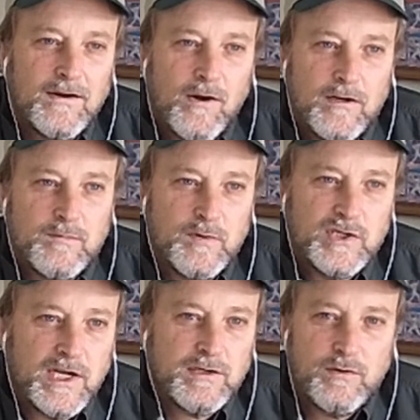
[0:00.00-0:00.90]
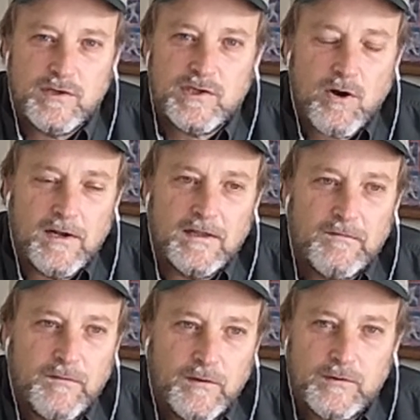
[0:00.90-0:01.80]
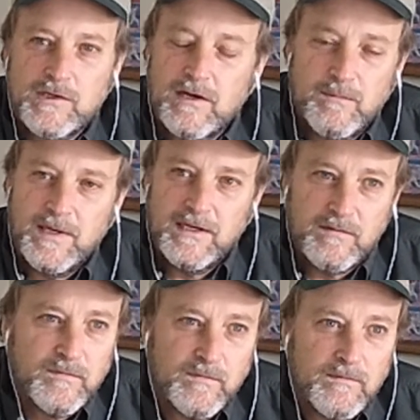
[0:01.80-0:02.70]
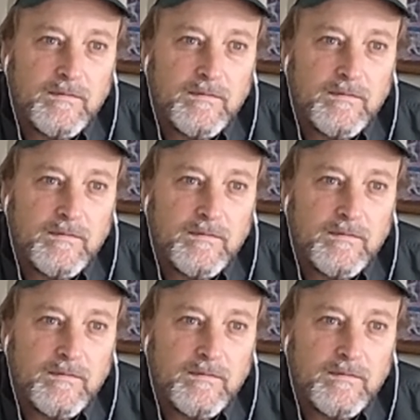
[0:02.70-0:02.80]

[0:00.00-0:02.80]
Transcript: kind of hard to project who the starting left fielder is going to be if